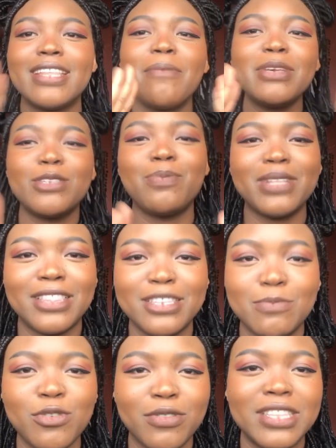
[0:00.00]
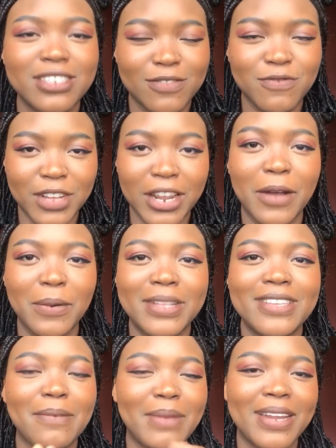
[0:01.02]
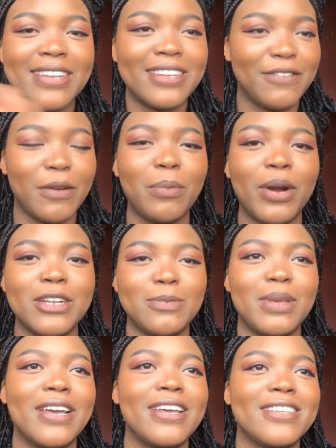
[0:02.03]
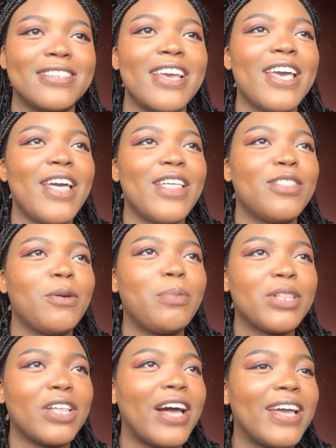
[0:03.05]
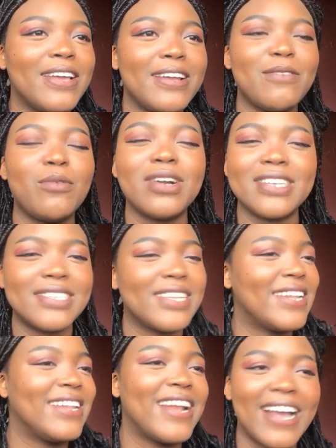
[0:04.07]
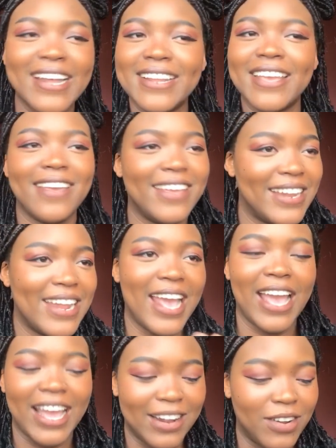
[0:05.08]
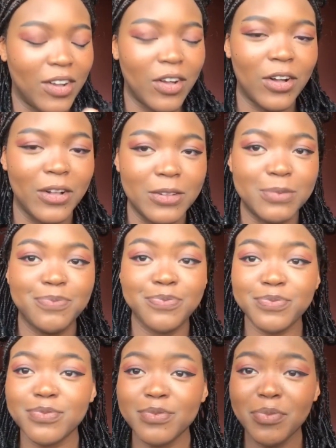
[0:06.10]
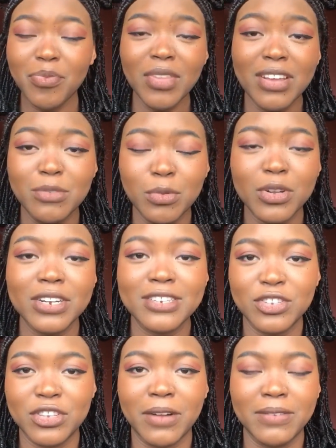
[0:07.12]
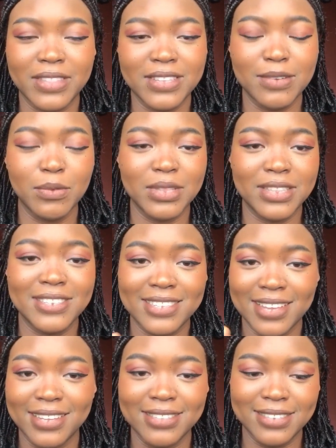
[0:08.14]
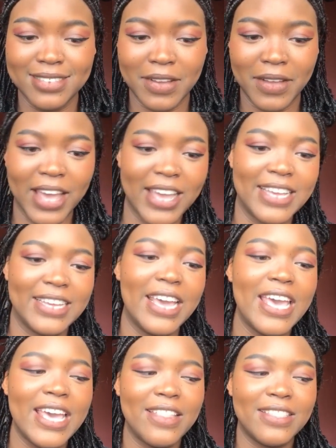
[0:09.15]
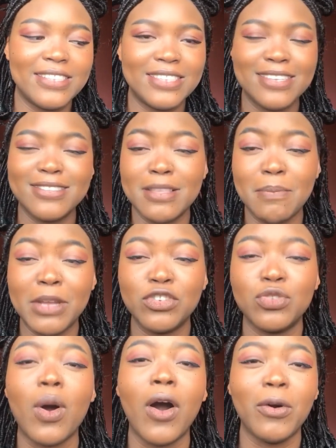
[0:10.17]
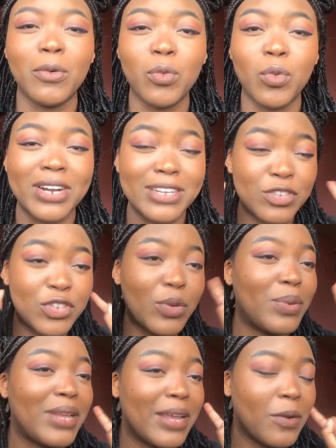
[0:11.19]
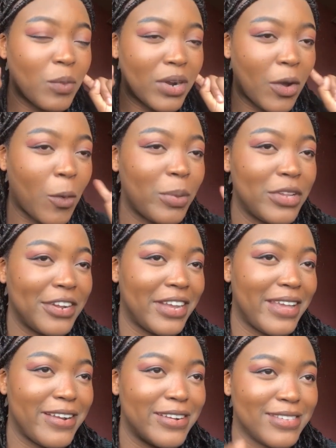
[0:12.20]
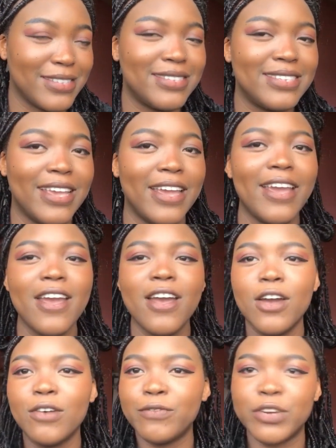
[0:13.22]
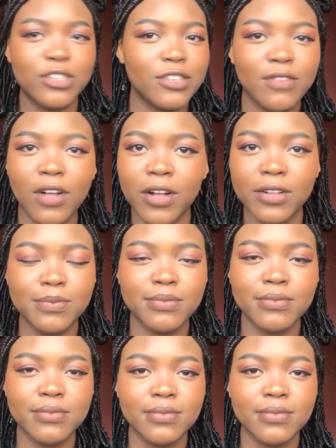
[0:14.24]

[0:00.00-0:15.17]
let me split this video into many different parts because the plot was not it at all. We're gonna start with the scenes, okay? The scenes that made you all want to tune in, want to open your ears and see. First of all,